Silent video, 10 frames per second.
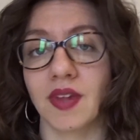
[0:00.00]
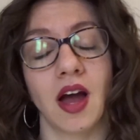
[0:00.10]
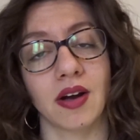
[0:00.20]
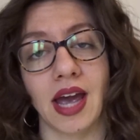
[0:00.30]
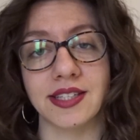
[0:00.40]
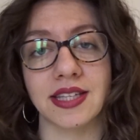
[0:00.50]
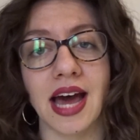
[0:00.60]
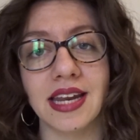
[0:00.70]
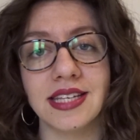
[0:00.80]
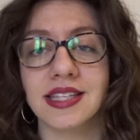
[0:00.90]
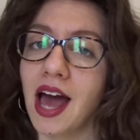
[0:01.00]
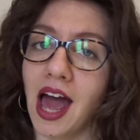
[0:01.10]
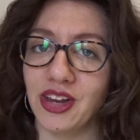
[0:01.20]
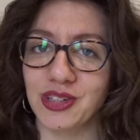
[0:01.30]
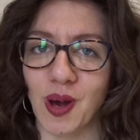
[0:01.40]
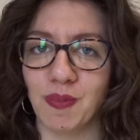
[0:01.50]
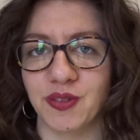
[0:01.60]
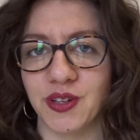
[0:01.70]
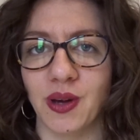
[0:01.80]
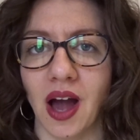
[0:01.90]
Okay, so that is an example
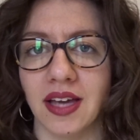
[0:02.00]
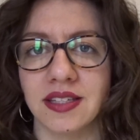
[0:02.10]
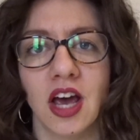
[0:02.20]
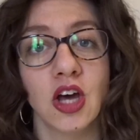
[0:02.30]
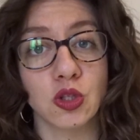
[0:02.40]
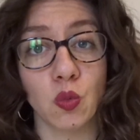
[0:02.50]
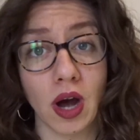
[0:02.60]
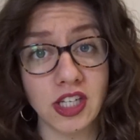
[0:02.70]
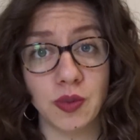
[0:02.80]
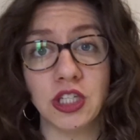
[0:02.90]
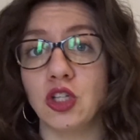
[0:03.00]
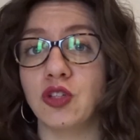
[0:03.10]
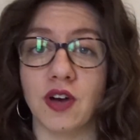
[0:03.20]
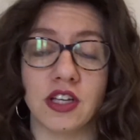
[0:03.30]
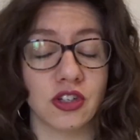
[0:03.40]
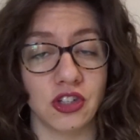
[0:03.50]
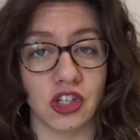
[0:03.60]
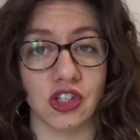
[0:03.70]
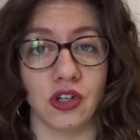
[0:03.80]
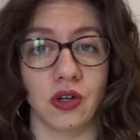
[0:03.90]
for you guys. So why do we use first
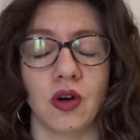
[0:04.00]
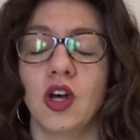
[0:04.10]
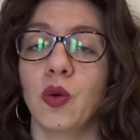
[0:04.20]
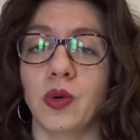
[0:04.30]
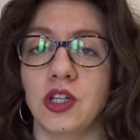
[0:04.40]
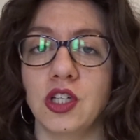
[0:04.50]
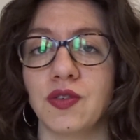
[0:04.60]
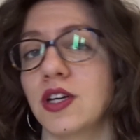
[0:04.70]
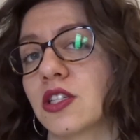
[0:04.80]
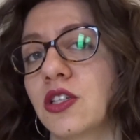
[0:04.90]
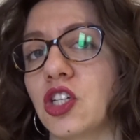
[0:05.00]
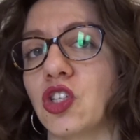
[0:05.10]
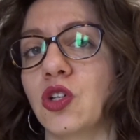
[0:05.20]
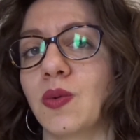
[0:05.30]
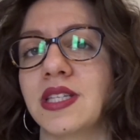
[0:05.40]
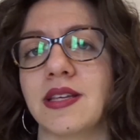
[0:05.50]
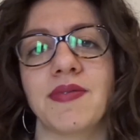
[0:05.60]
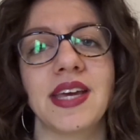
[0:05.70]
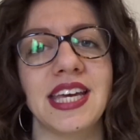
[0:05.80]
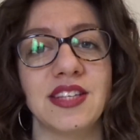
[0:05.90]
conditional? We use first conditional when
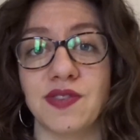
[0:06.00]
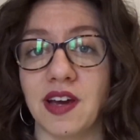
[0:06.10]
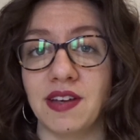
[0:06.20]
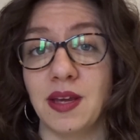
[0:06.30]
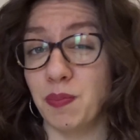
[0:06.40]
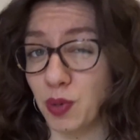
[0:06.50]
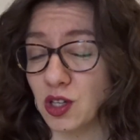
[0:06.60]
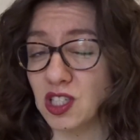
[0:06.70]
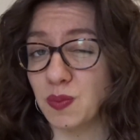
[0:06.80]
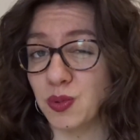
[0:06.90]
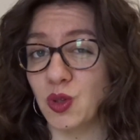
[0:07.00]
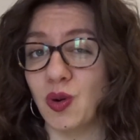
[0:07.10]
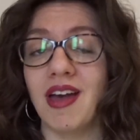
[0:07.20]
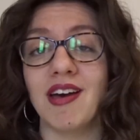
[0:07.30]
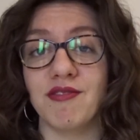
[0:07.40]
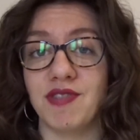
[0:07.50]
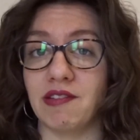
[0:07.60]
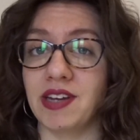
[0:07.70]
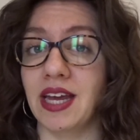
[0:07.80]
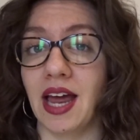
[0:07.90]
something is very possible,
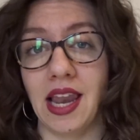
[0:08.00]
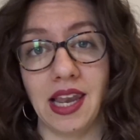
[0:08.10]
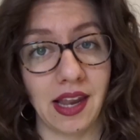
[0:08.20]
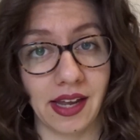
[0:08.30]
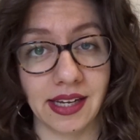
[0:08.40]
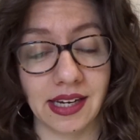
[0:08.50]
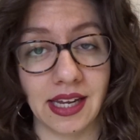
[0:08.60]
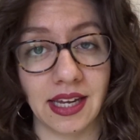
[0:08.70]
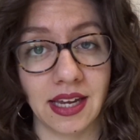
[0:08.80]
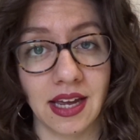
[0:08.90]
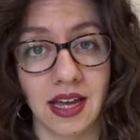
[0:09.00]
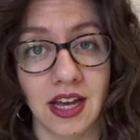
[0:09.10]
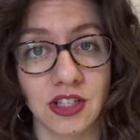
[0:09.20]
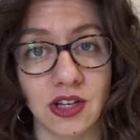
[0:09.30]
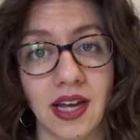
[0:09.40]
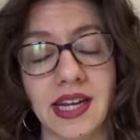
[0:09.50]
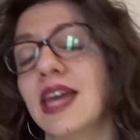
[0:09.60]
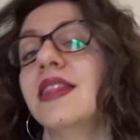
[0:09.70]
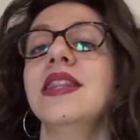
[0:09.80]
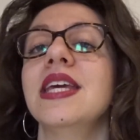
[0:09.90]
very likely. So like
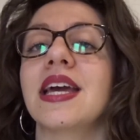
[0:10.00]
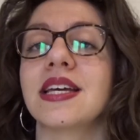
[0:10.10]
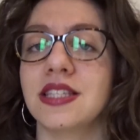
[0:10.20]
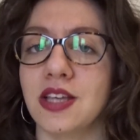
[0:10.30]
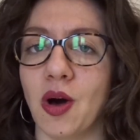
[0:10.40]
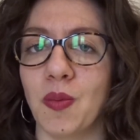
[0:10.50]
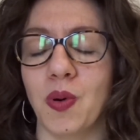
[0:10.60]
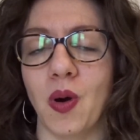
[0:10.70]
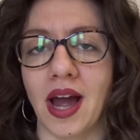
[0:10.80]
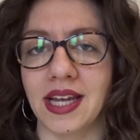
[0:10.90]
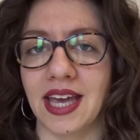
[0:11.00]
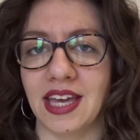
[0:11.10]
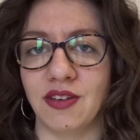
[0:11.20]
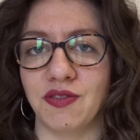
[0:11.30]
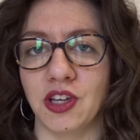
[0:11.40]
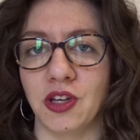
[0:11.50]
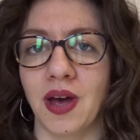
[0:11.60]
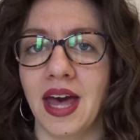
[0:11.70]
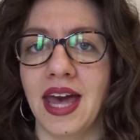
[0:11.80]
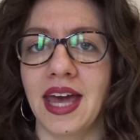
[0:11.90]
in the example I gave you,
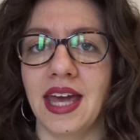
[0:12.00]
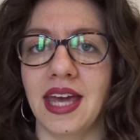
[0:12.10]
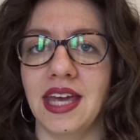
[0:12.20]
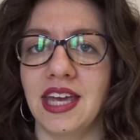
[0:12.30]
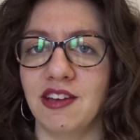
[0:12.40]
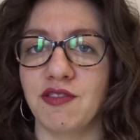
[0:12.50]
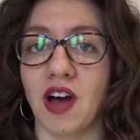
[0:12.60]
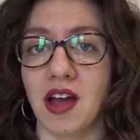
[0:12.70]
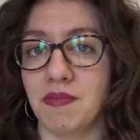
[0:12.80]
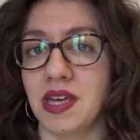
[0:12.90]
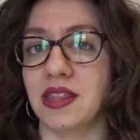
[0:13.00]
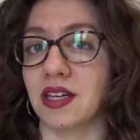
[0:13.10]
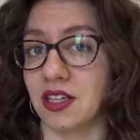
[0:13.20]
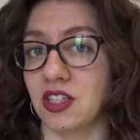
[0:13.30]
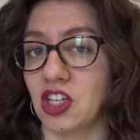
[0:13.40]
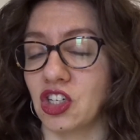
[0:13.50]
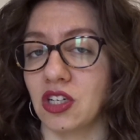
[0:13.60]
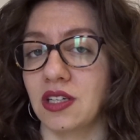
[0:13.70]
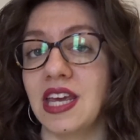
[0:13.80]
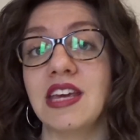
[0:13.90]
if I meet the
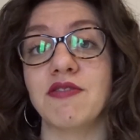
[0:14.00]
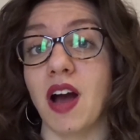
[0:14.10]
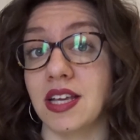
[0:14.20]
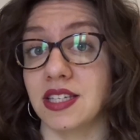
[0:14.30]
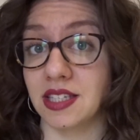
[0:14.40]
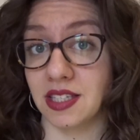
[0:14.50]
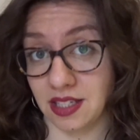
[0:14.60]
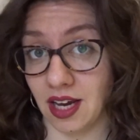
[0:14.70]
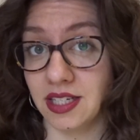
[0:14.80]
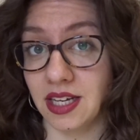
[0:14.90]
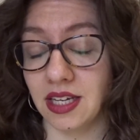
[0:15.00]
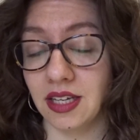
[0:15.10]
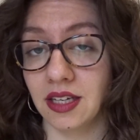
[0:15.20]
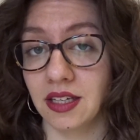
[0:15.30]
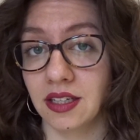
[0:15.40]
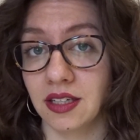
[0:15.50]
condition, if I study,